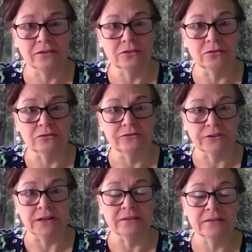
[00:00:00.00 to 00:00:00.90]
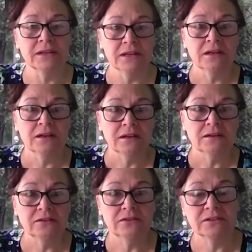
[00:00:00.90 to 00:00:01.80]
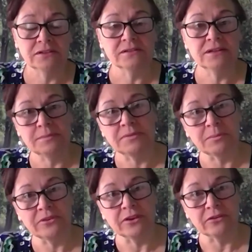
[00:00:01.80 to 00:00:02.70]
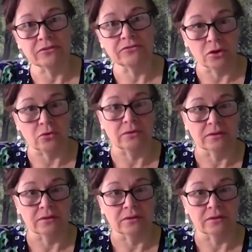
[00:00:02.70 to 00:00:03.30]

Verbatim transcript: to funds to keep themselves afloat.